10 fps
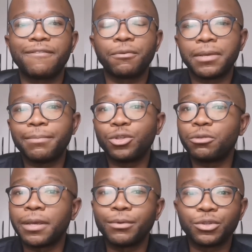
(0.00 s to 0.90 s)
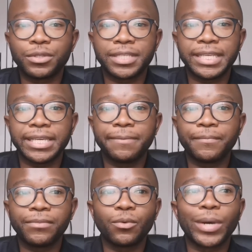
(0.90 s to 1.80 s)
for people to be able to see
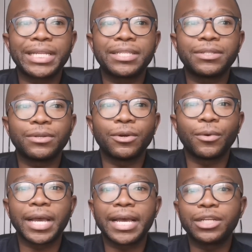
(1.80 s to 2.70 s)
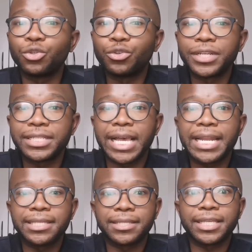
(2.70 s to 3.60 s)
what jewelry
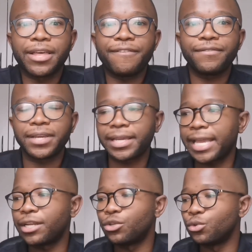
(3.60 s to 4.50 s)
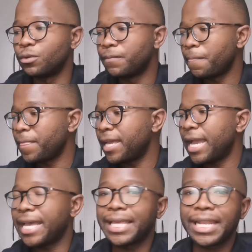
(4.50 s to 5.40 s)
designers in South Africa can do.
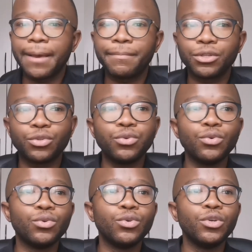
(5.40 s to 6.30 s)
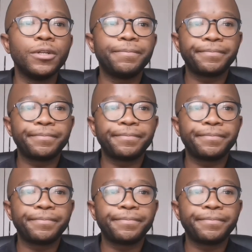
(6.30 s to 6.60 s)
And then number 2,